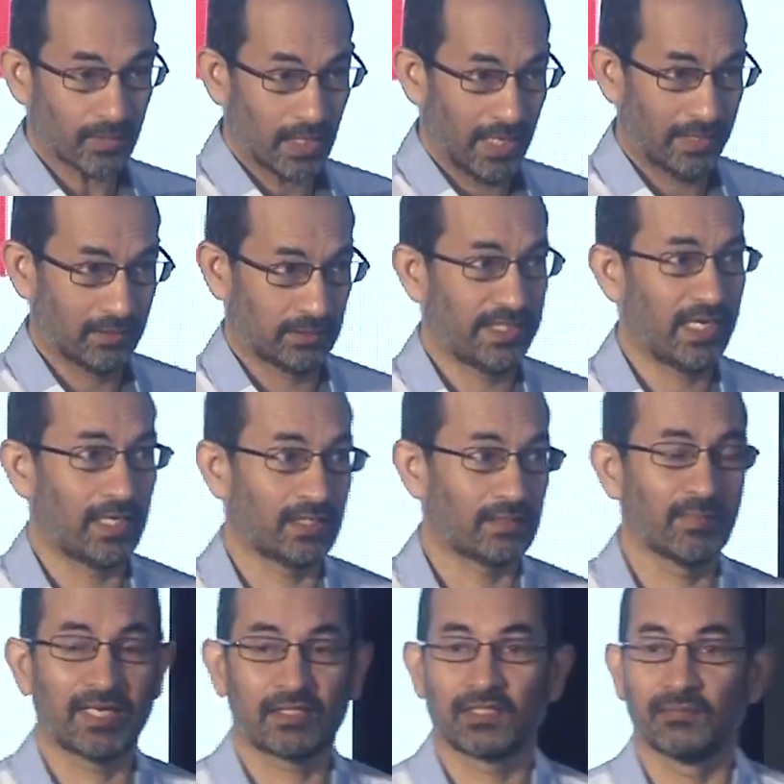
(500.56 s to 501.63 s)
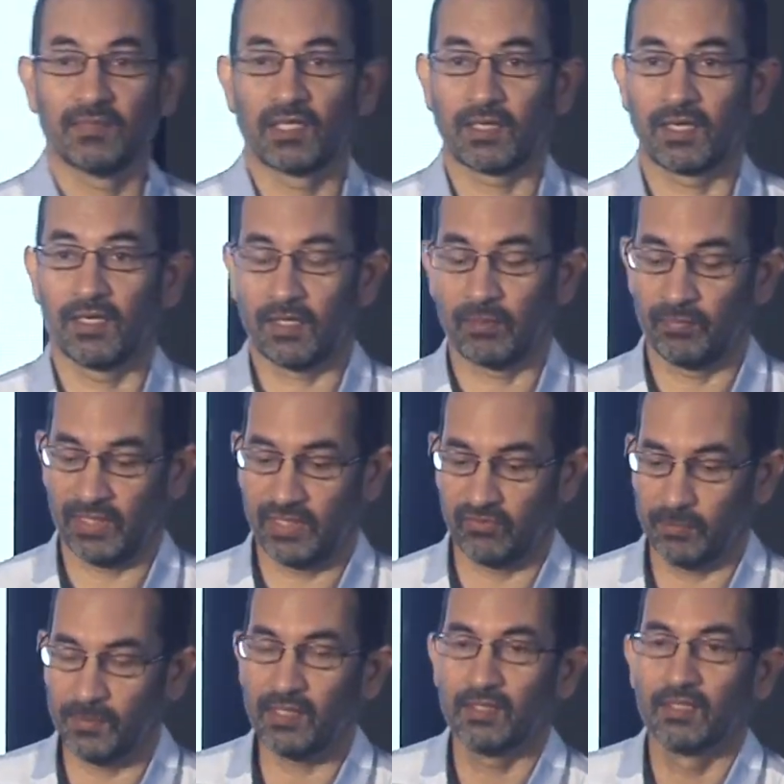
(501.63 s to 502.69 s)
And yeah, it might seem a little
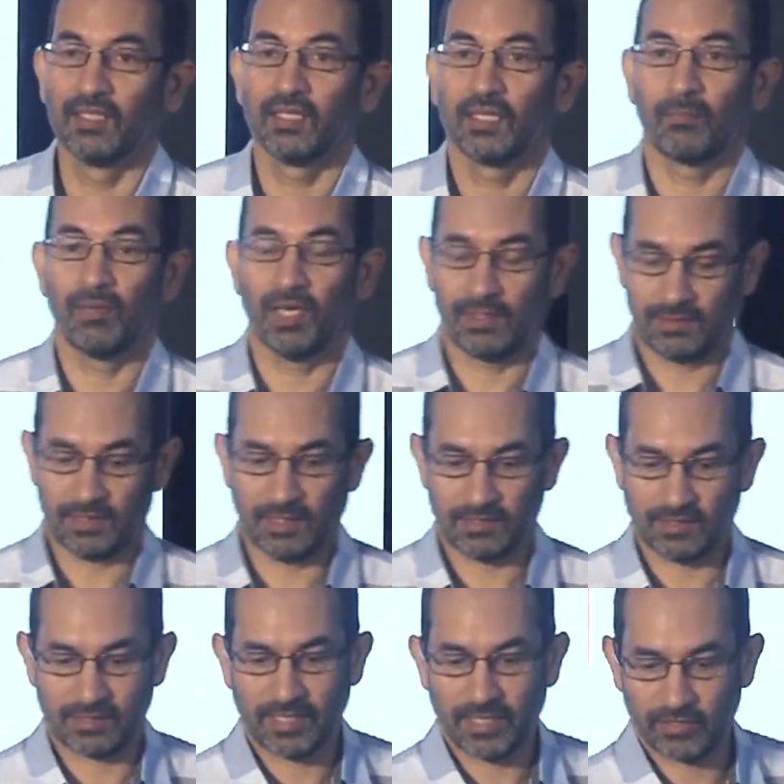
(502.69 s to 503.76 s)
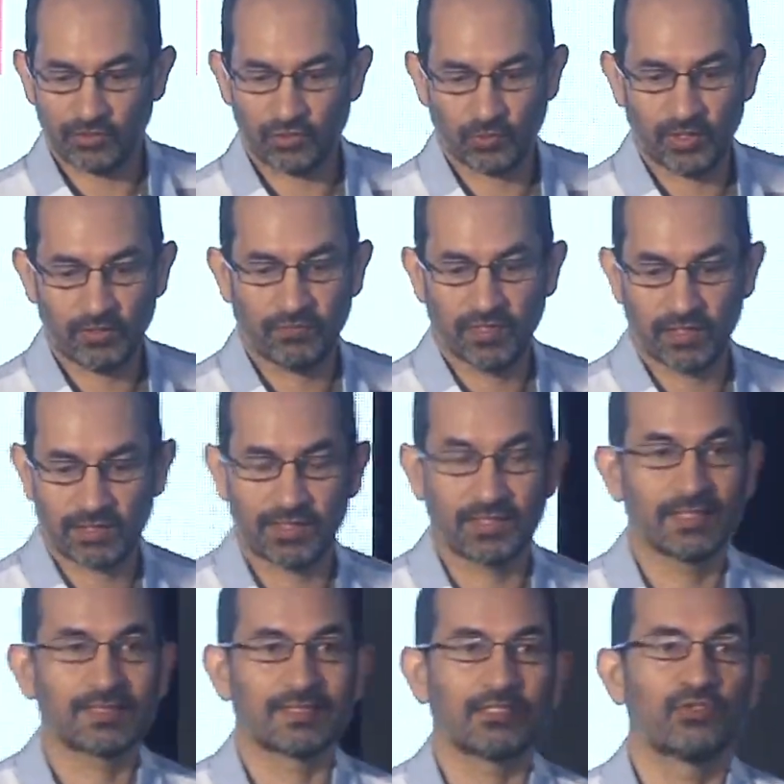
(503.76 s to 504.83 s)
unbelievable, but I'll just get into it. First
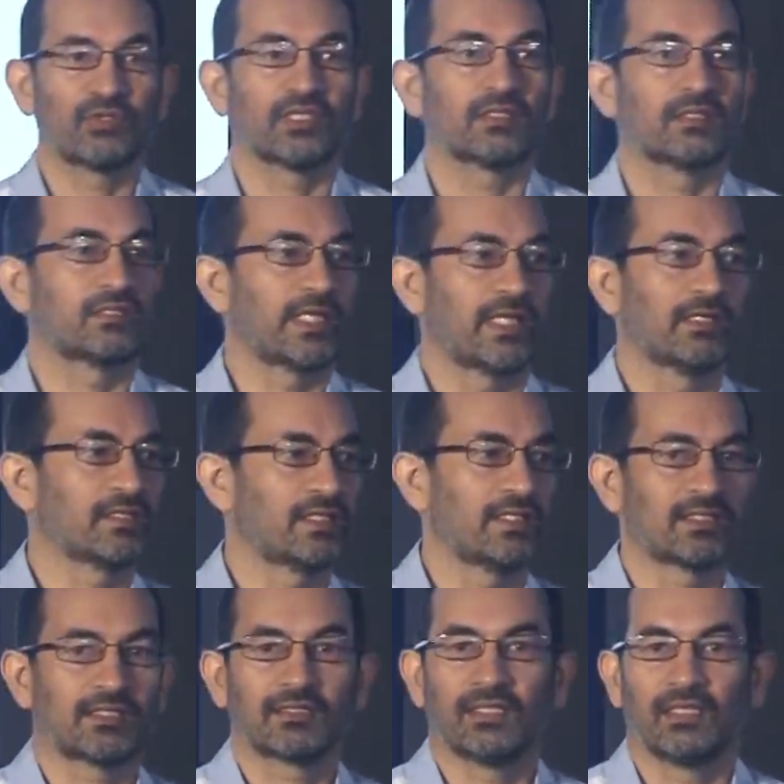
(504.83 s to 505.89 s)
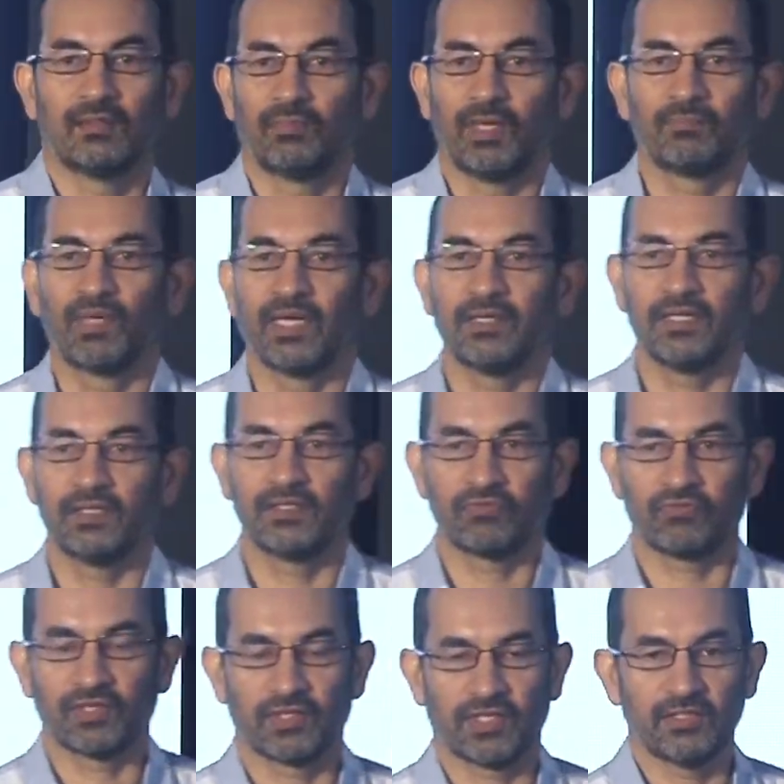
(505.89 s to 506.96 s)
thing is that you can tailor these by blending
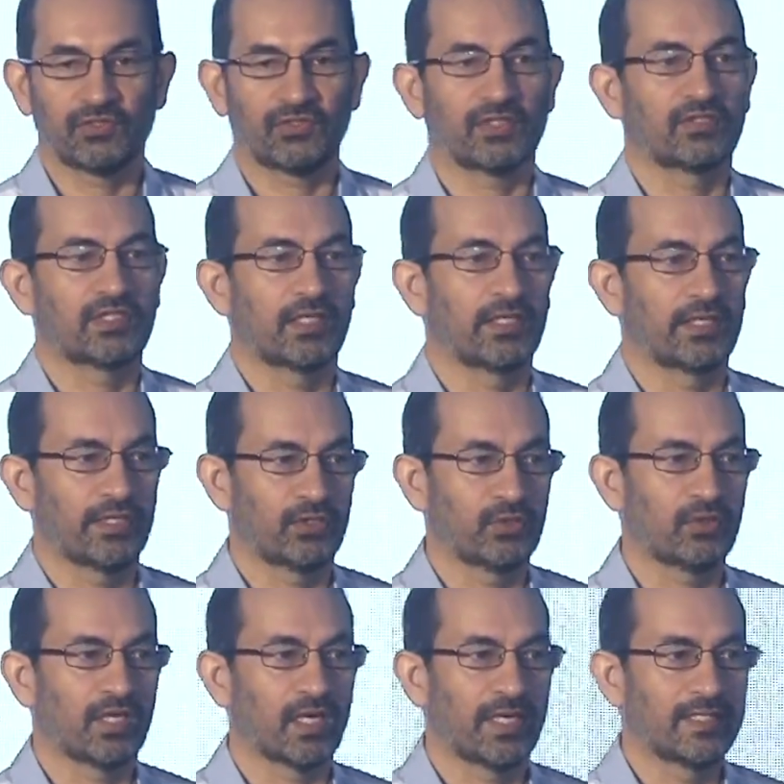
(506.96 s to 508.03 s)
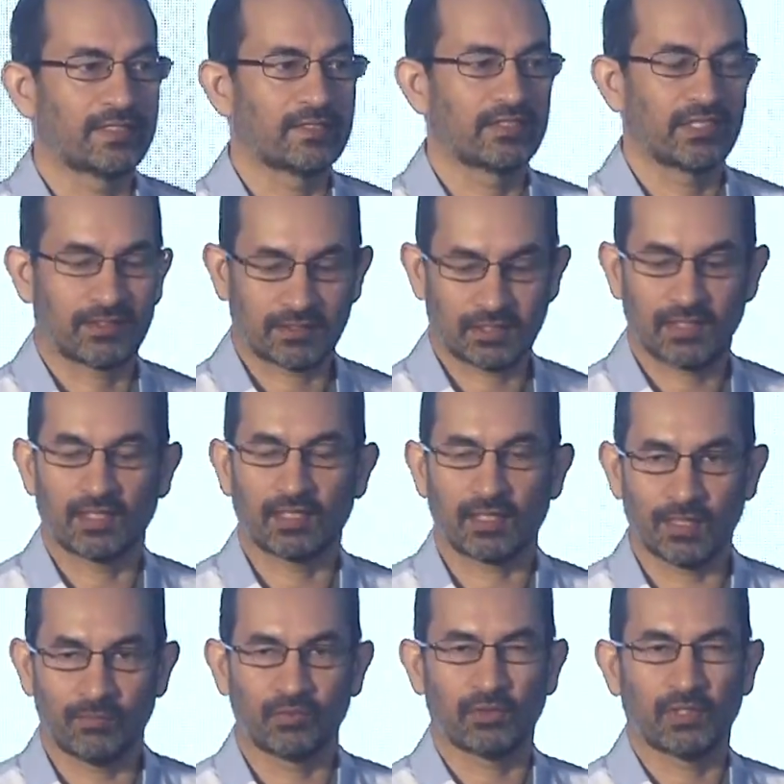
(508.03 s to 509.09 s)
different things. You can tailor it to client risks, and I'll
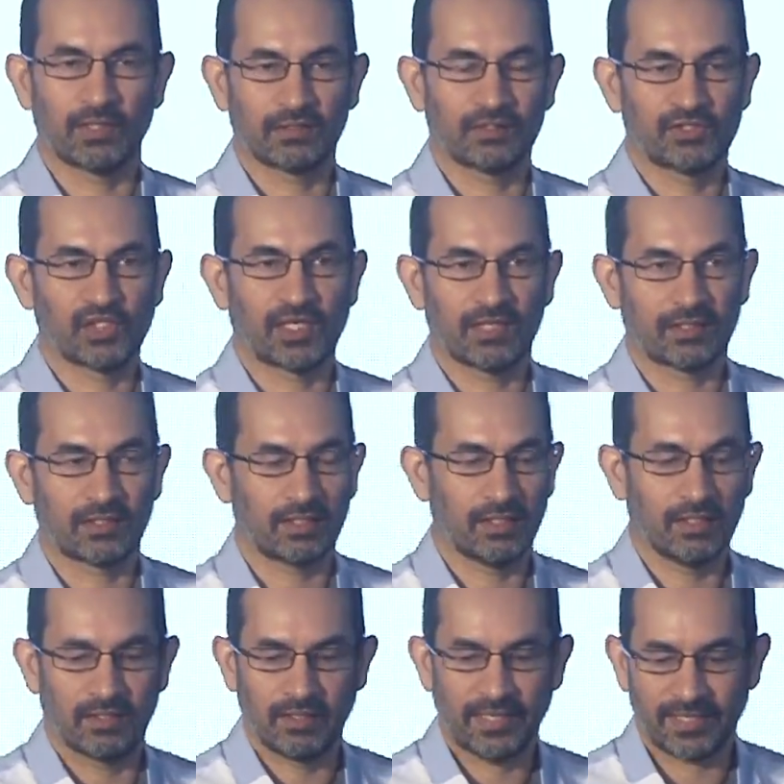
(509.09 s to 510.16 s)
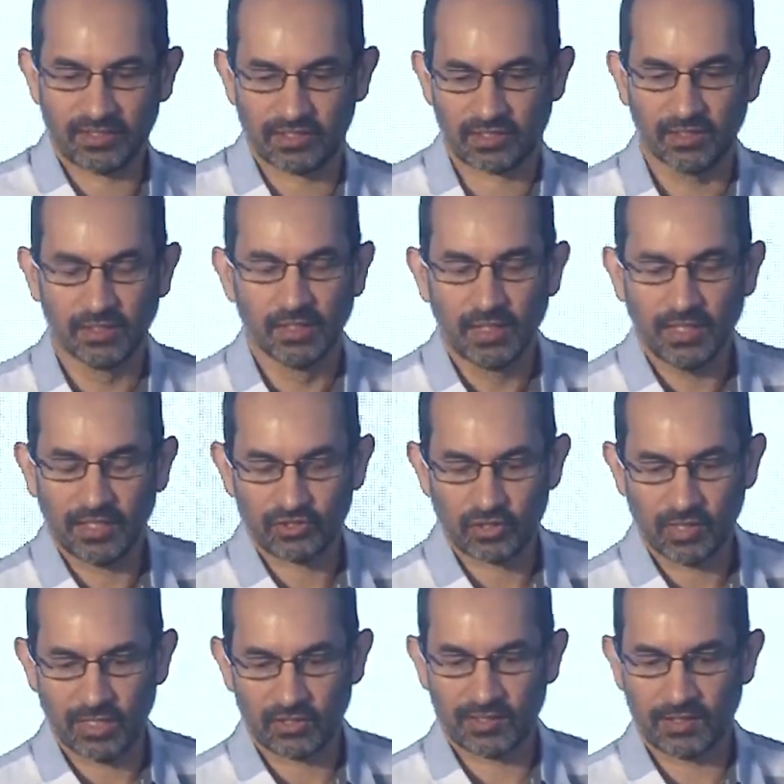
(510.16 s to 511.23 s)
come to that chart next as
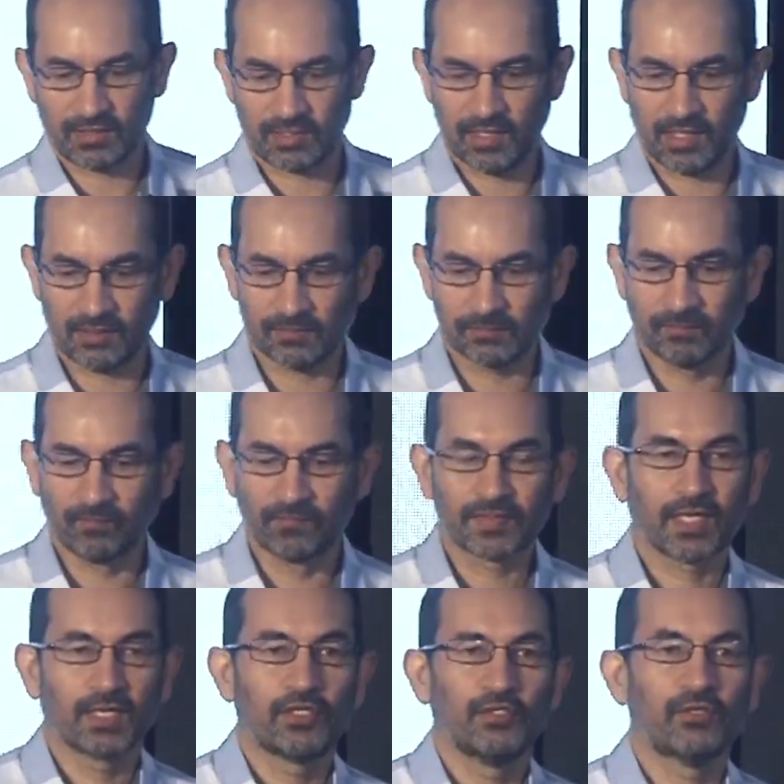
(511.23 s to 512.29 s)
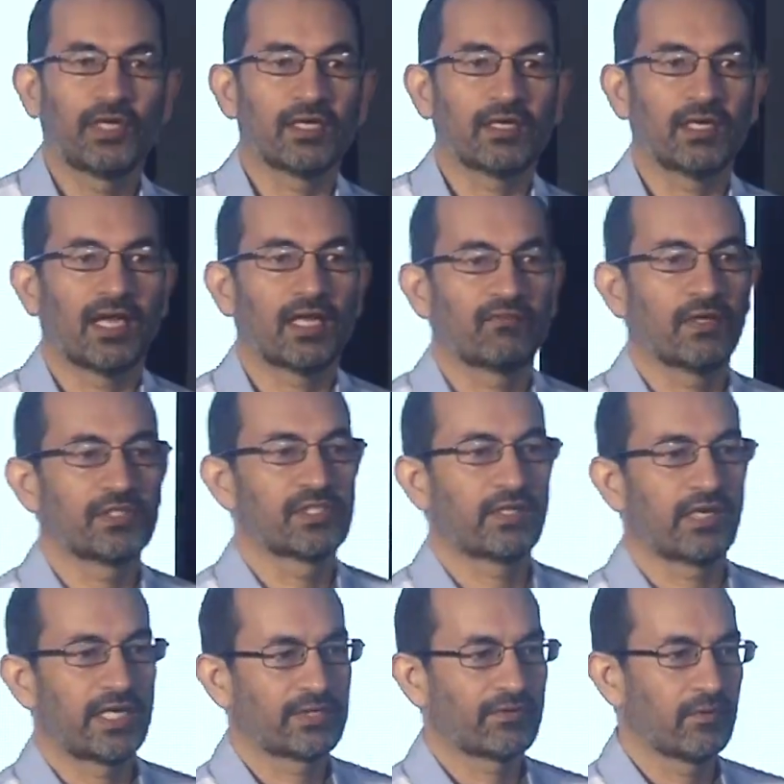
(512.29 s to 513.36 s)
to how that is done. You get an alpha
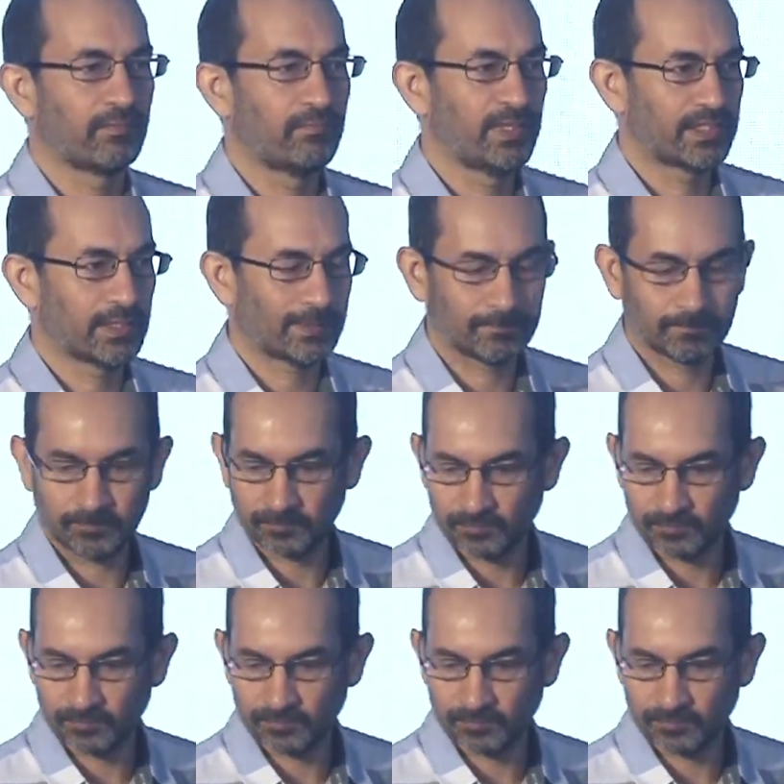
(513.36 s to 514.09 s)
generation beta.